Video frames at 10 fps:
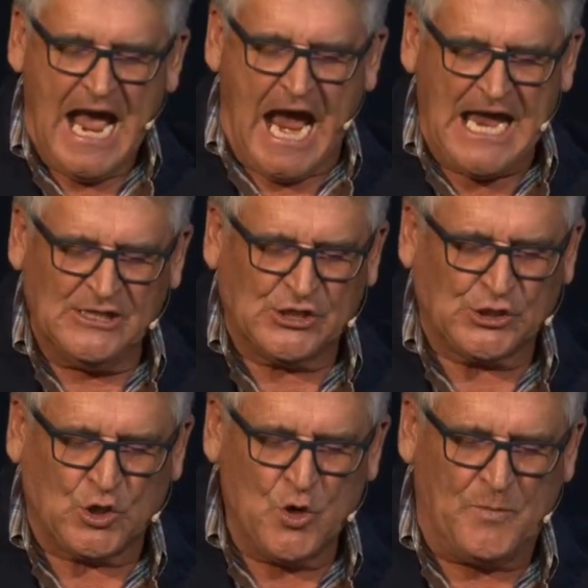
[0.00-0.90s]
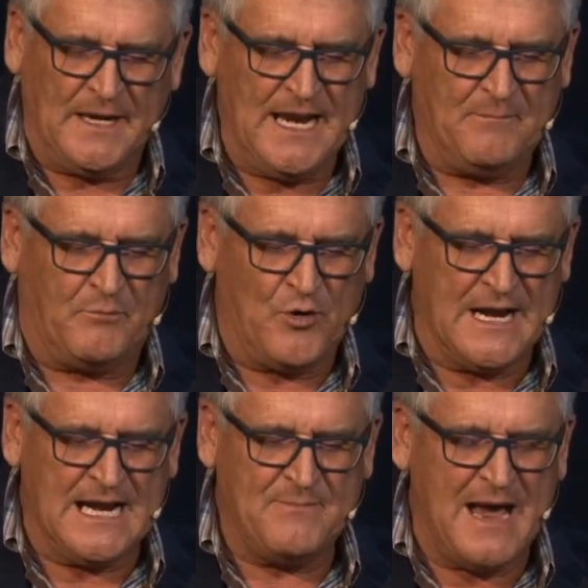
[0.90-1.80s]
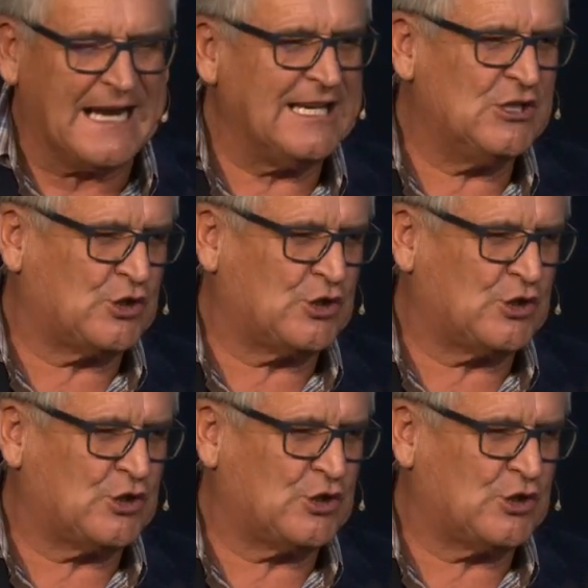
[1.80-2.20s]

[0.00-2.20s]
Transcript: and scoop it in, bring it back in,